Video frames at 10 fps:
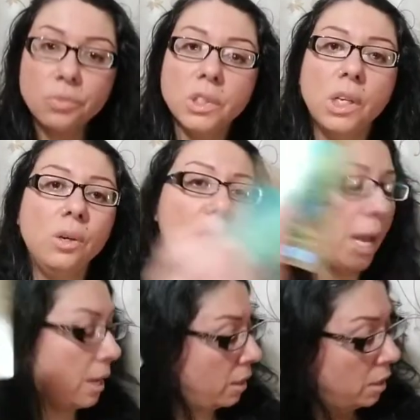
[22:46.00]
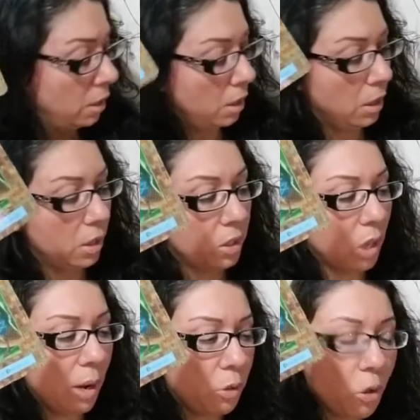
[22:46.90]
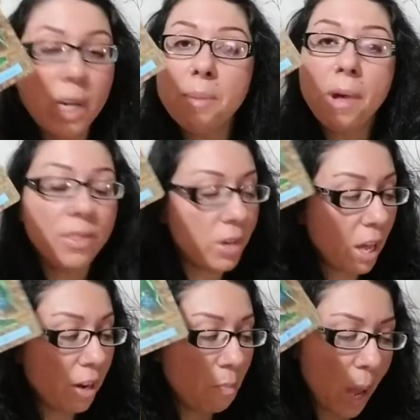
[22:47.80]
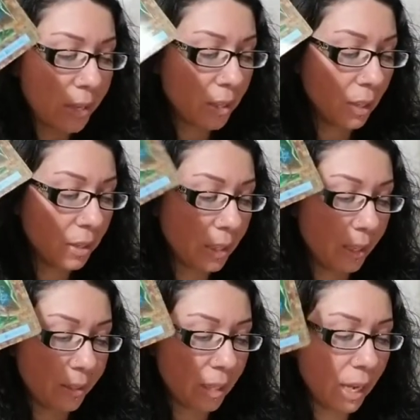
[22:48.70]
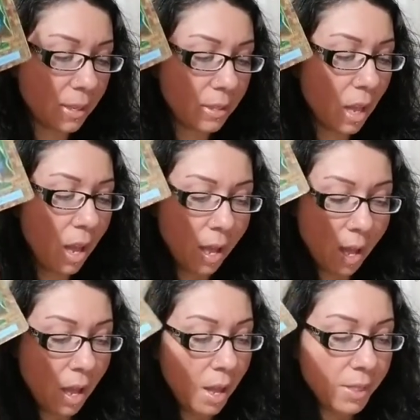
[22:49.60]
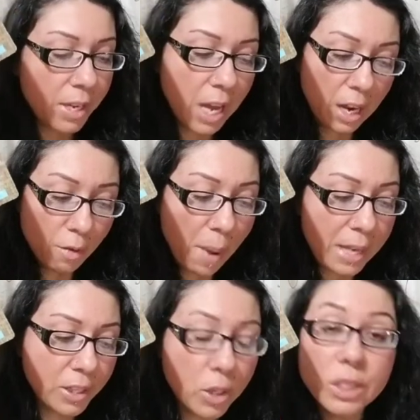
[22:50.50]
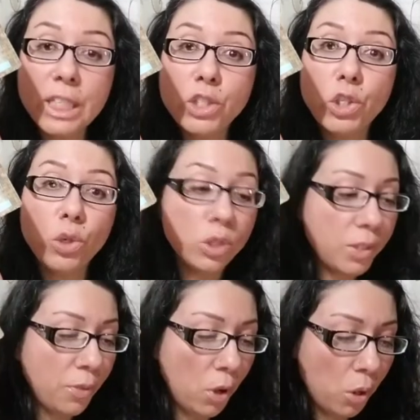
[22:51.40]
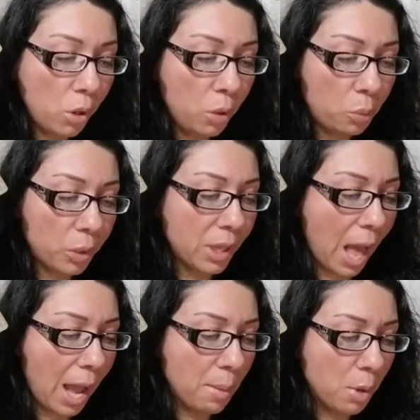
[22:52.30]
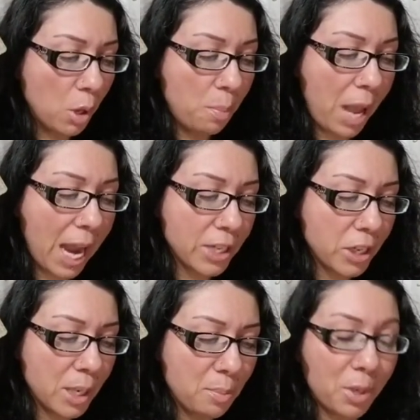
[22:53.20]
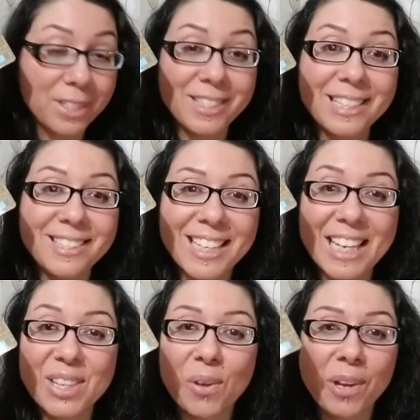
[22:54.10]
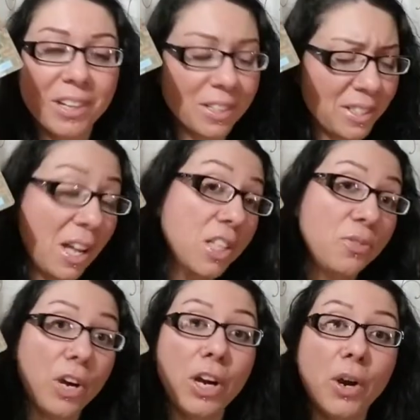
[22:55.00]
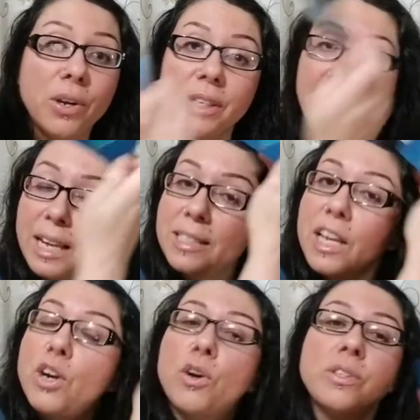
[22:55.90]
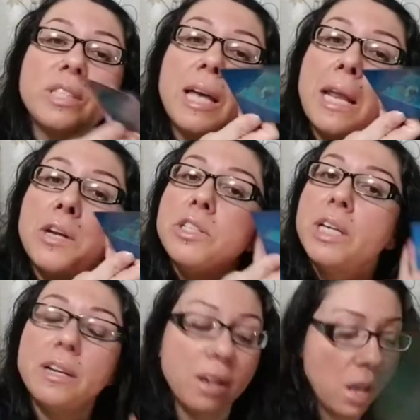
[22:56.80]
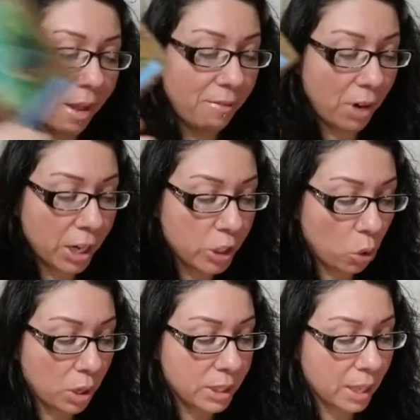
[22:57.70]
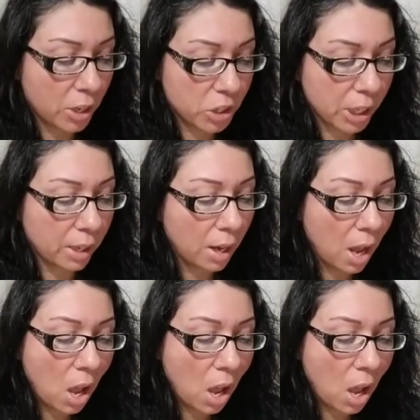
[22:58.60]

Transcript: Okay, so I was reading about the Knight of Pentacles, and it says, the Knight of Pentacles is useful, reliable, patient, persistent, and loyal. Sounds very, like I said, earth sign energy, very Taurus energy.